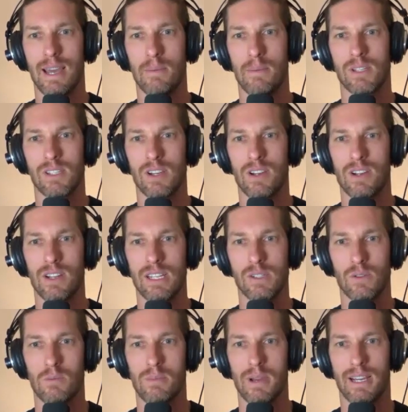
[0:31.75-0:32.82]
episode
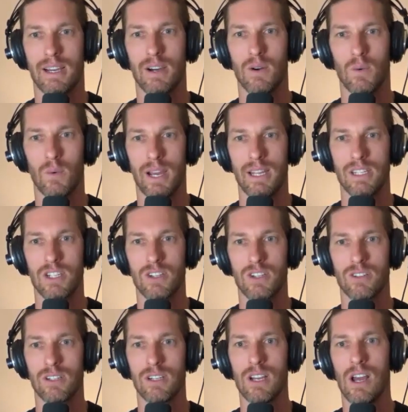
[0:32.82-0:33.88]
is Rebecca
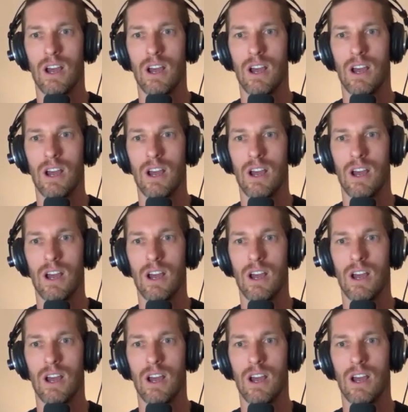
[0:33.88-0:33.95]
Wade-Chung,